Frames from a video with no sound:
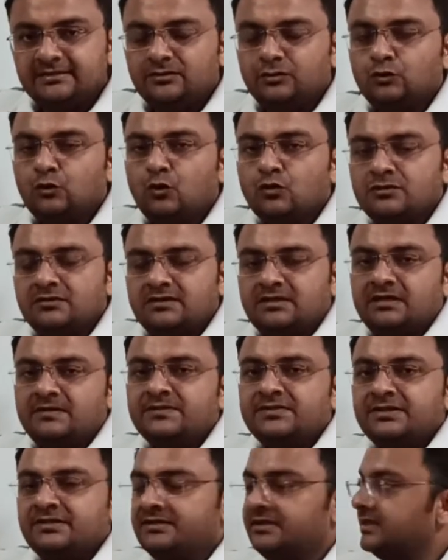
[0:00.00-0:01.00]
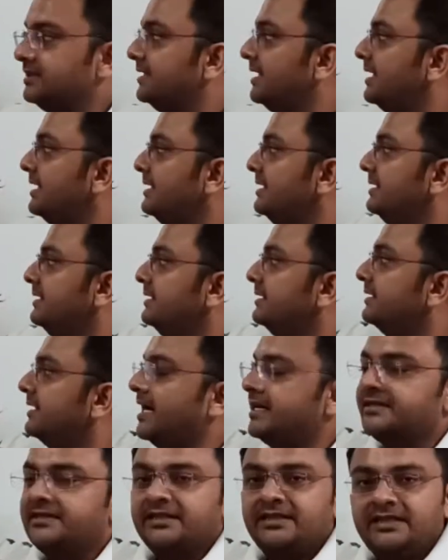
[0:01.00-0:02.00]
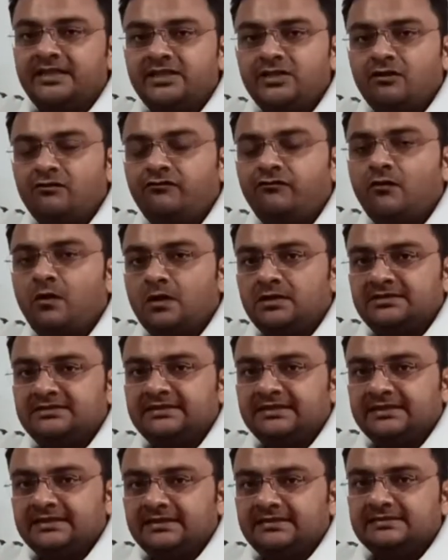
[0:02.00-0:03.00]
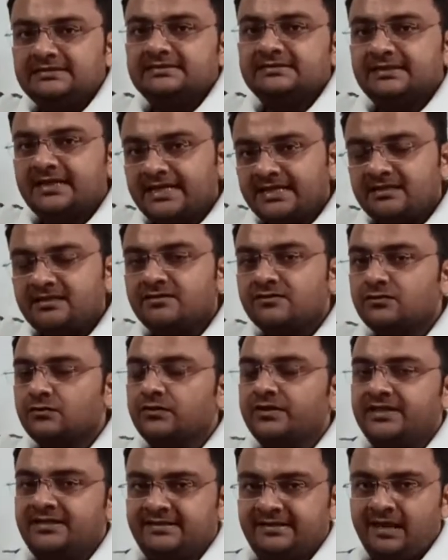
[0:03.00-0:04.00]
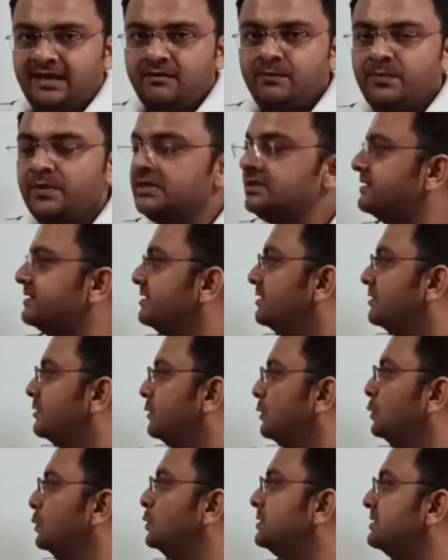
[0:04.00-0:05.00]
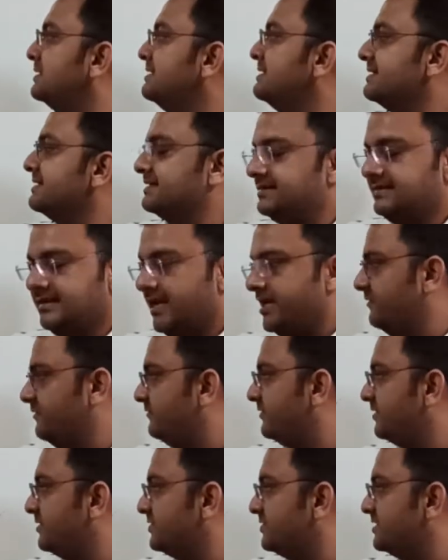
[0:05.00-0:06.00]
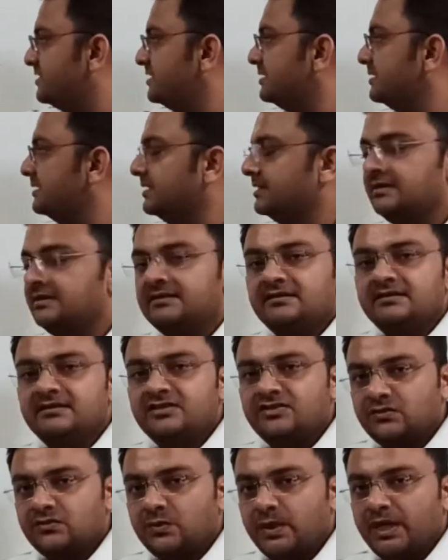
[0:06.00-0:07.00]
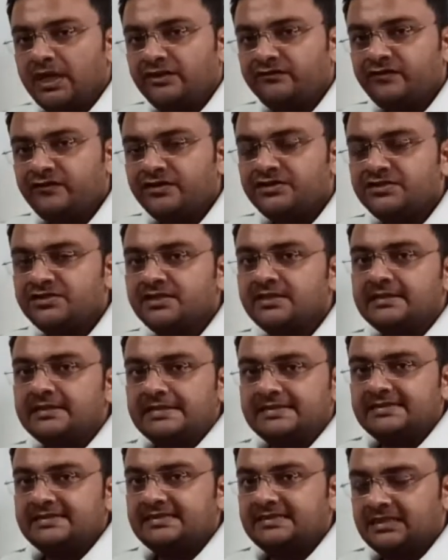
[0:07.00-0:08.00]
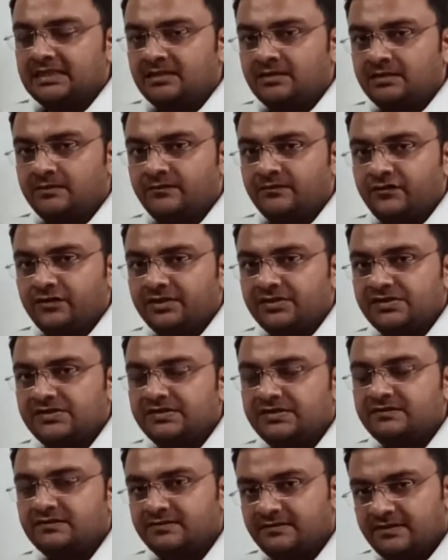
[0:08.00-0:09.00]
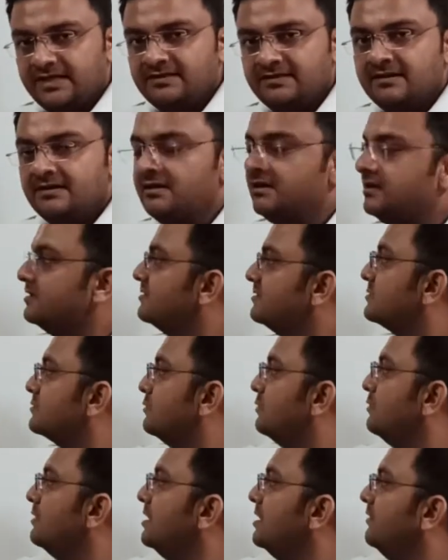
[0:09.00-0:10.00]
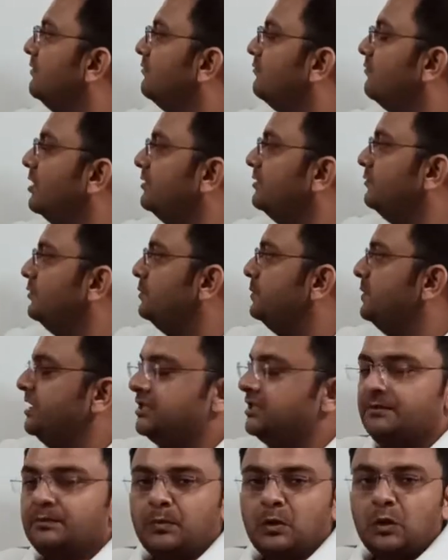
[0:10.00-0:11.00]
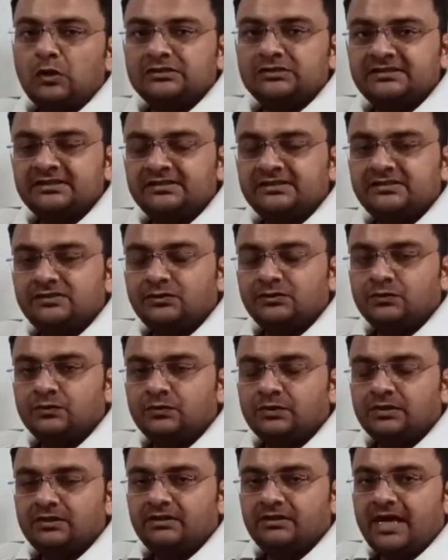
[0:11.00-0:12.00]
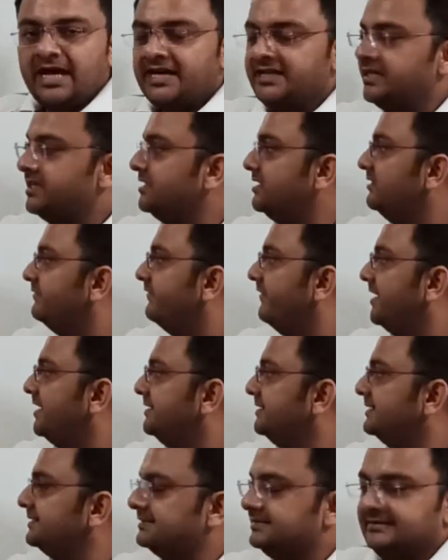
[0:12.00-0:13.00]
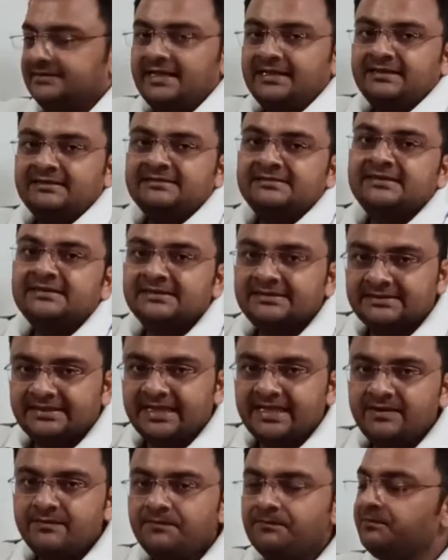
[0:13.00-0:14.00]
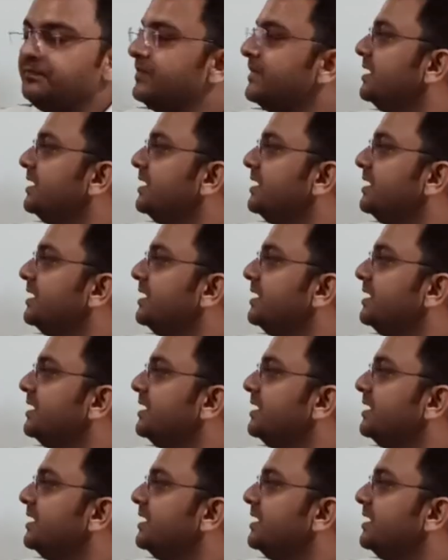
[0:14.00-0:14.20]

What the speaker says: those comes under the category of odd signals, right? So examples include sine function, square function, signum function, right? So what would be the process to identify this? That is the same.